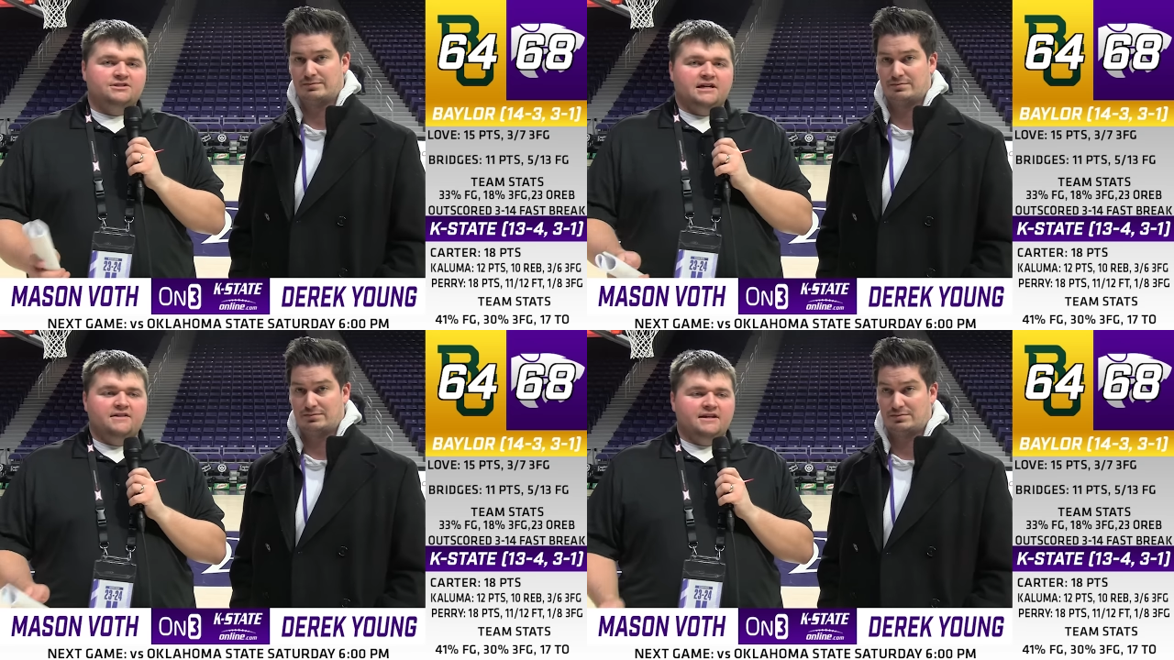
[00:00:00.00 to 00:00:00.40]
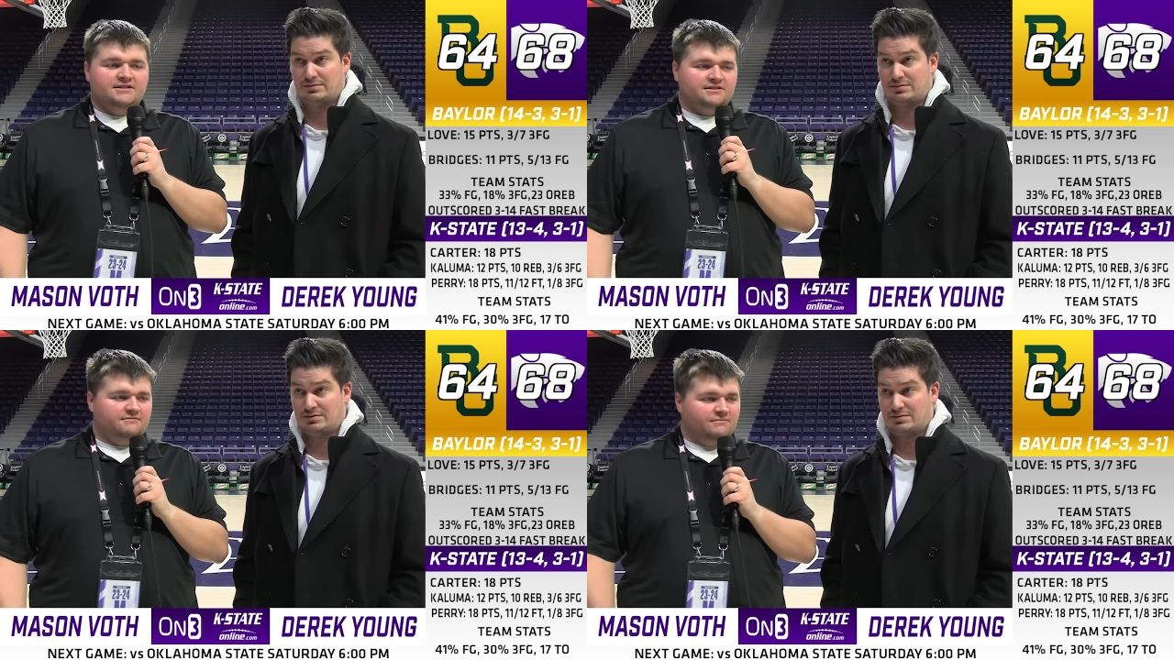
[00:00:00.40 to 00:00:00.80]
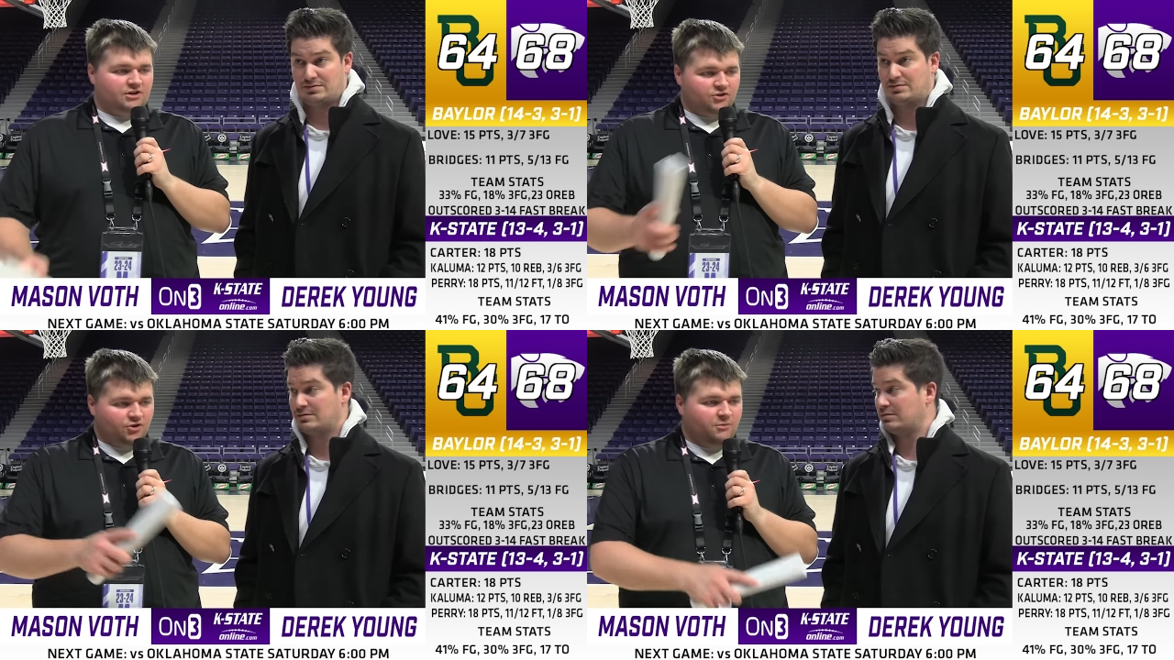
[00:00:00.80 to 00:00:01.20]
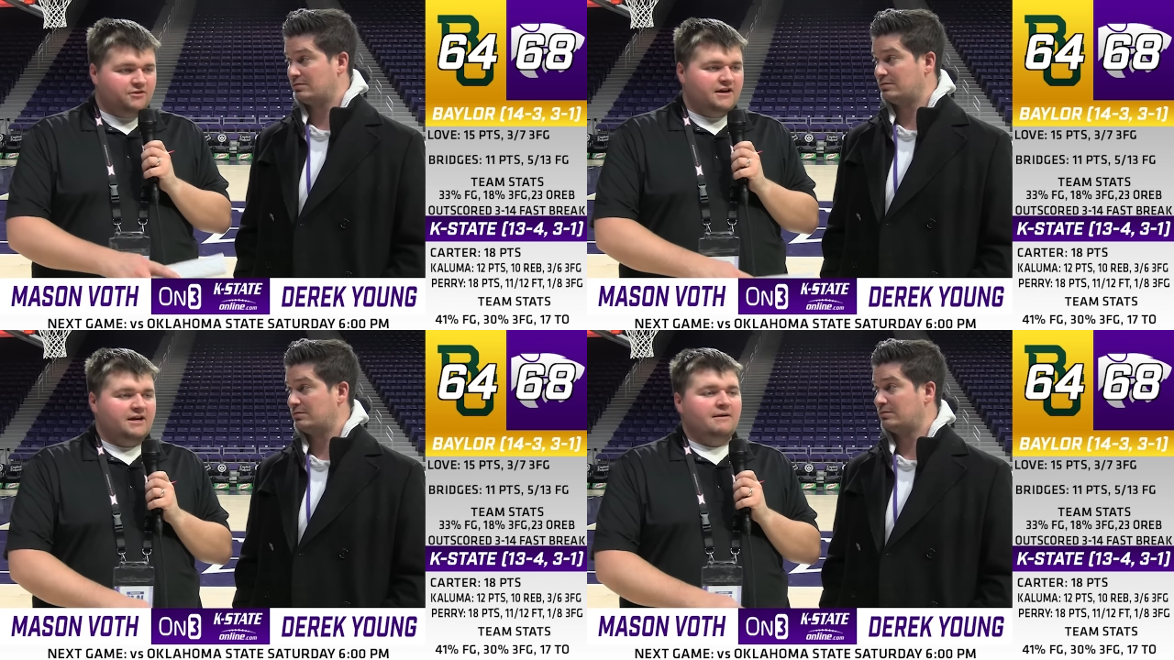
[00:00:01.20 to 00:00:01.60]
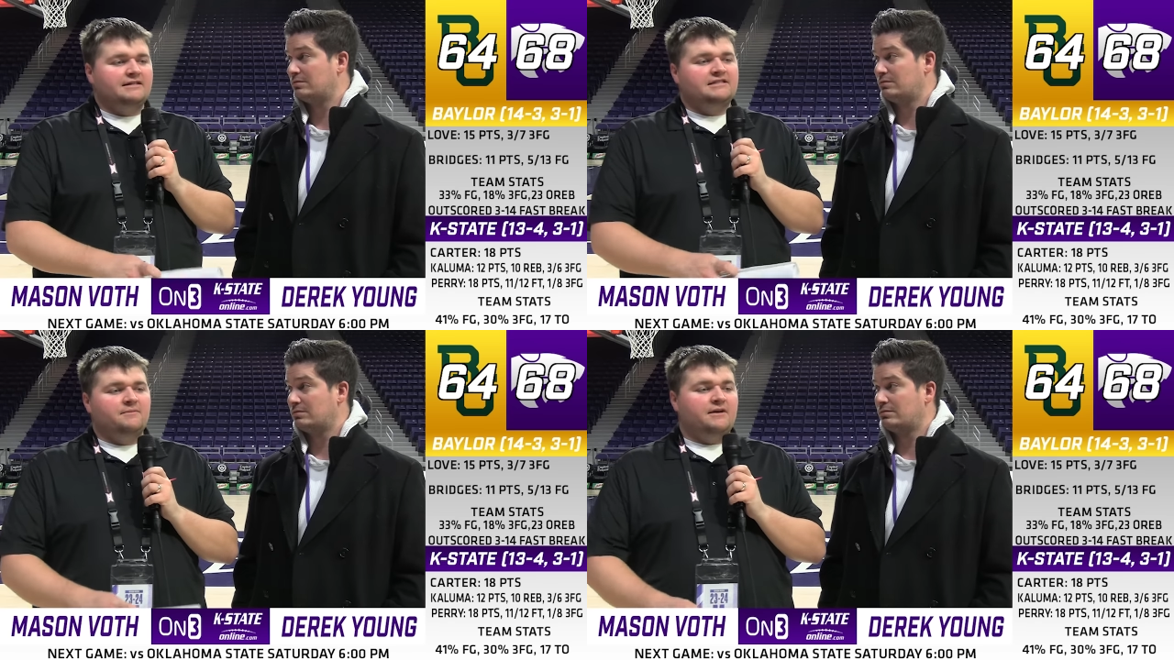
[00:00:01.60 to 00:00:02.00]
Speaker 1: say this the Kaluma thing
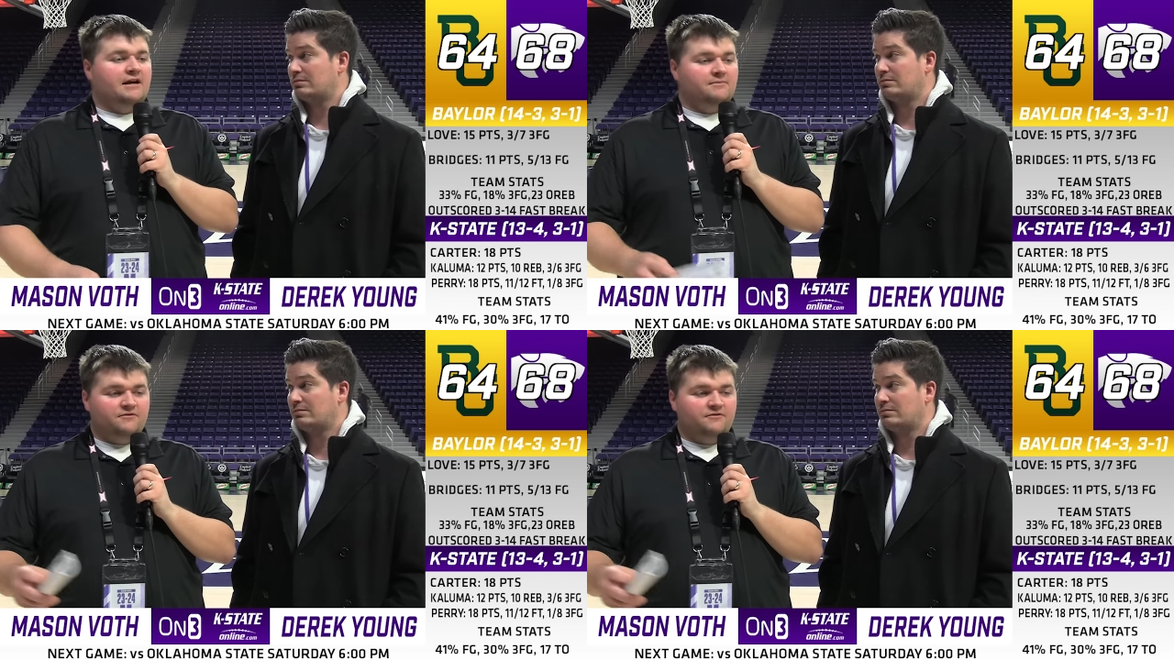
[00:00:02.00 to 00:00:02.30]
about stepping up,